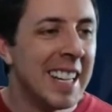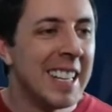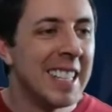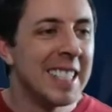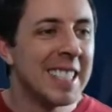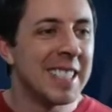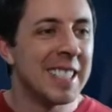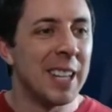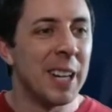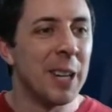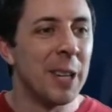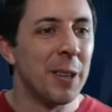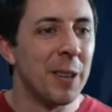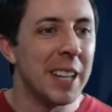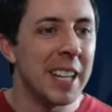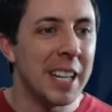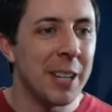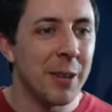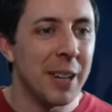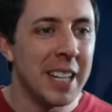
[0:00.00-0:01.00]
So
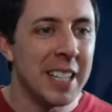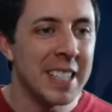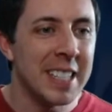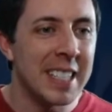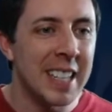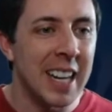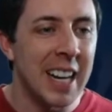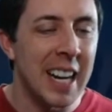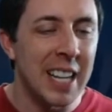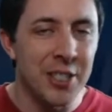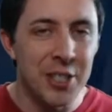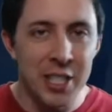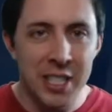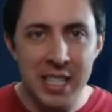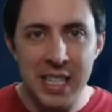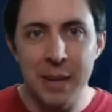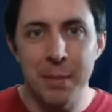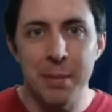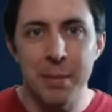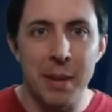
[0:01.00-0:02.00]
anyways,
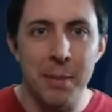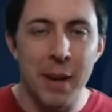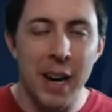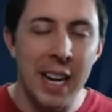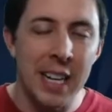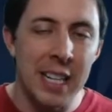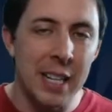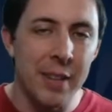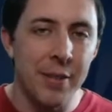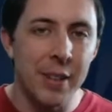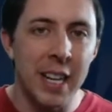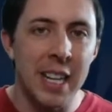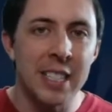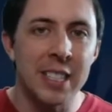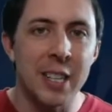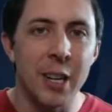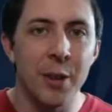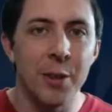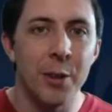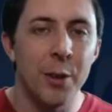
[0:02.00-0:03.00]
just keep that in mind if you guys
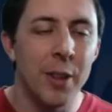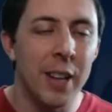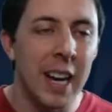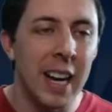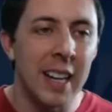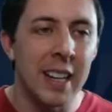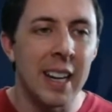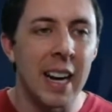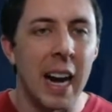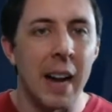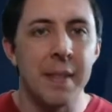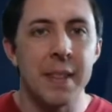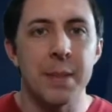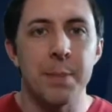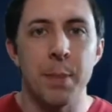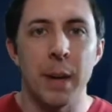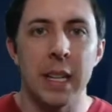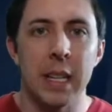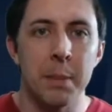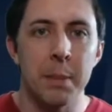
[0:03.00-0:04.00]
go through that. I've
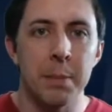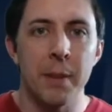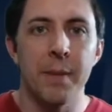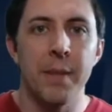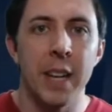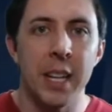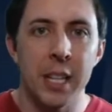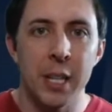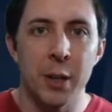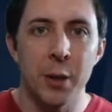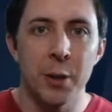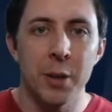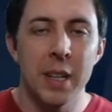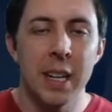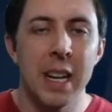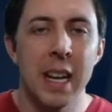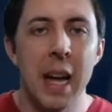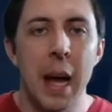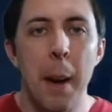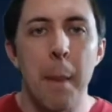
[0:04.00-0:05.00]
sped up the video,
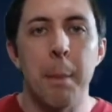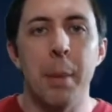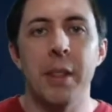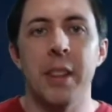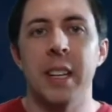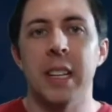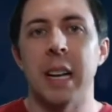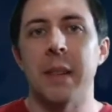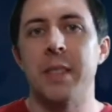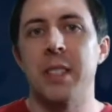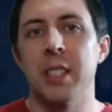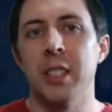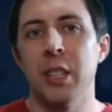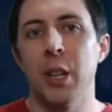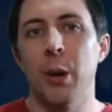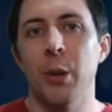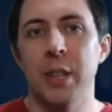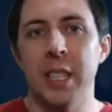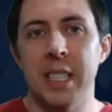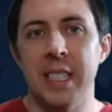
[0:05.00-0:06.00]
but then I've
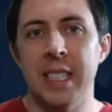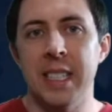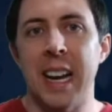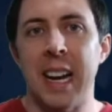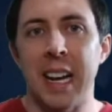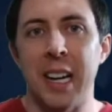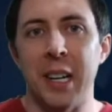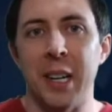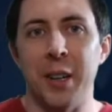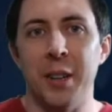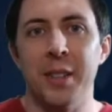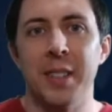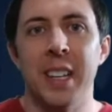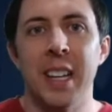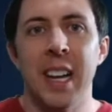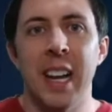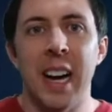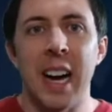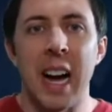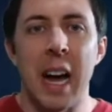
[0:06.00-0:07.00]
slowed it down
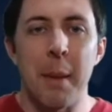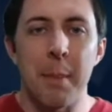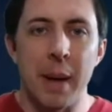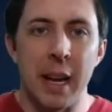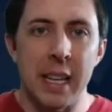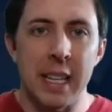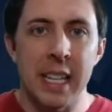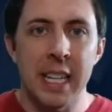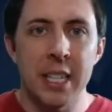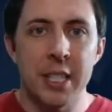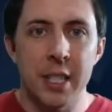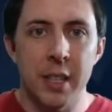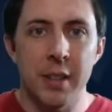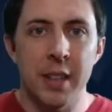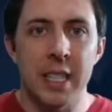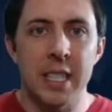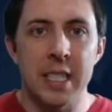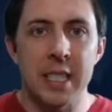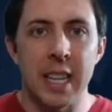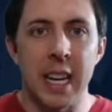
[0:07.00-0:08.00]
at each of
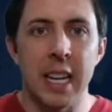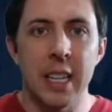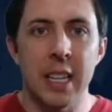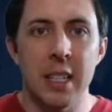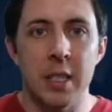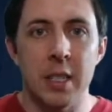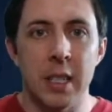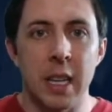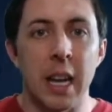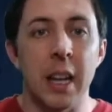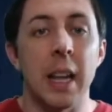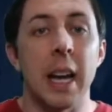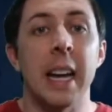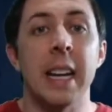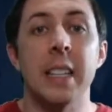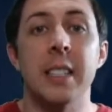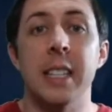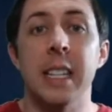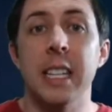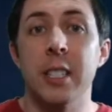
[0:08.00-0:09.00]

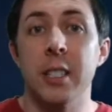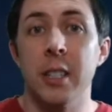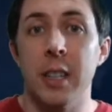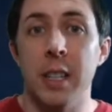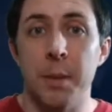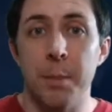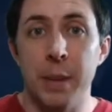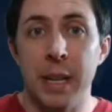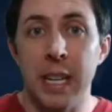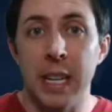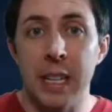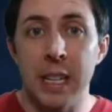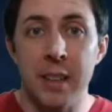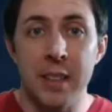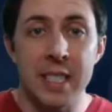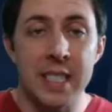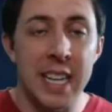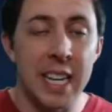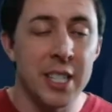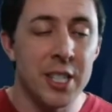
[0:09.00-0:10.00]
the beginning of the
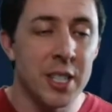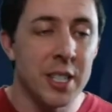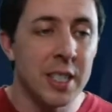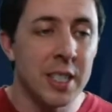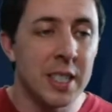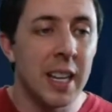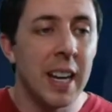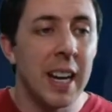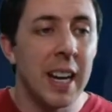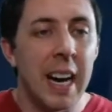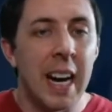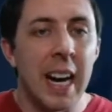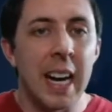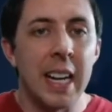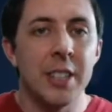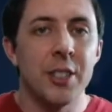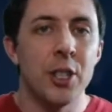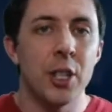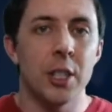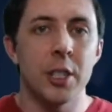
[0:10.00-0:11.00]
stages,
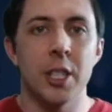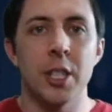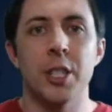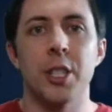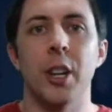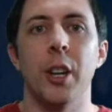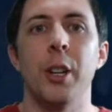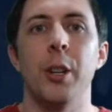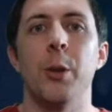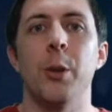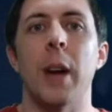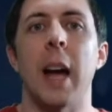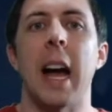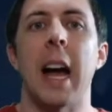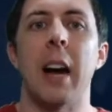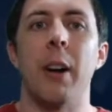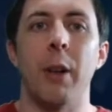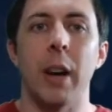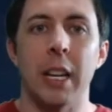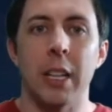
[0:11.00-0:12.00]
just to show you
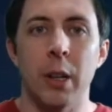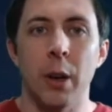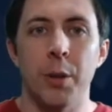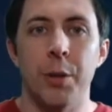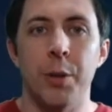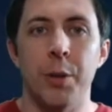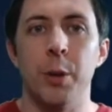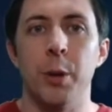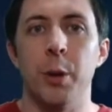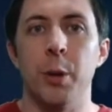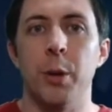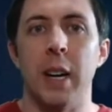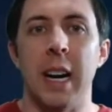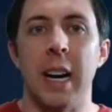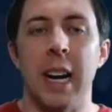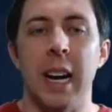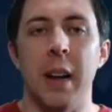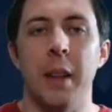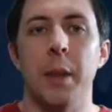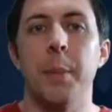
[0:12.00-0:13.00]
how I go through
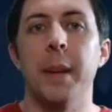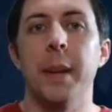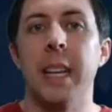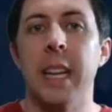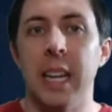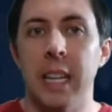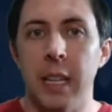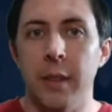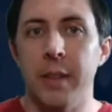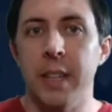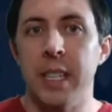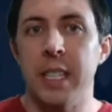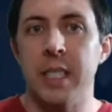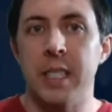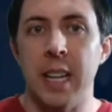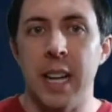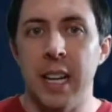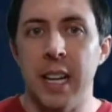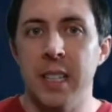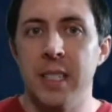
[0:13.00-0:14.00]
the beginning of each
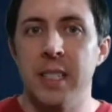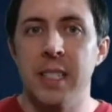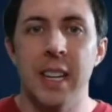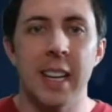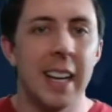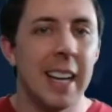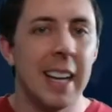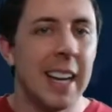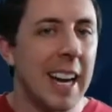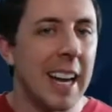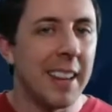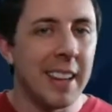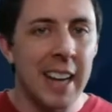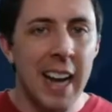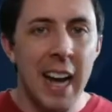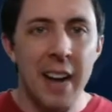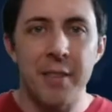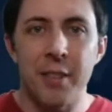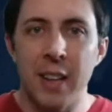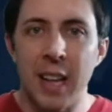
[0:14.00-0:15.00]
stage. And then
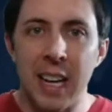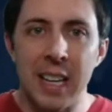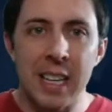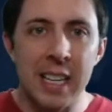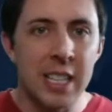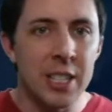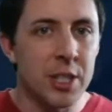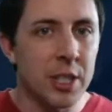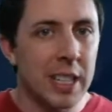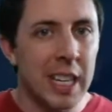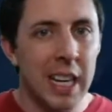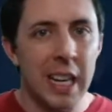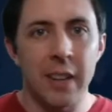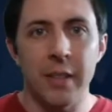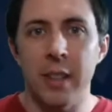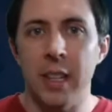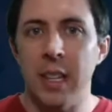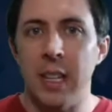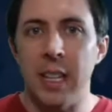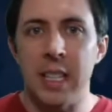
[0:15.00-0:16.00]
after that, it's just kind
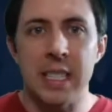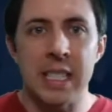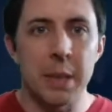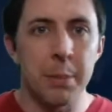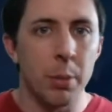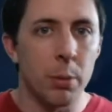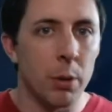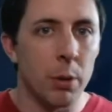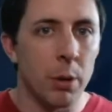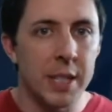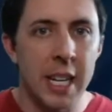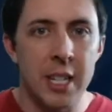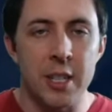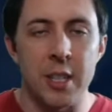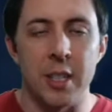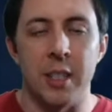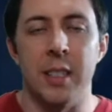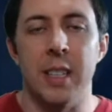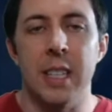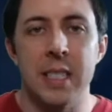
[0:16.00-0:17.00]
of a simple rotation.